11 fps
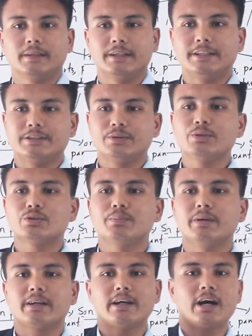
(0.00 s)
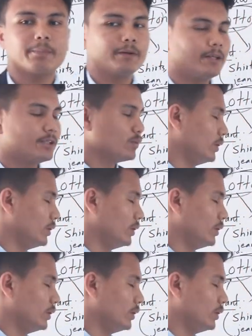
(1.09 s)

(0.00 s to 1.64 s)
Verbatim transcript: It is used to make carpet as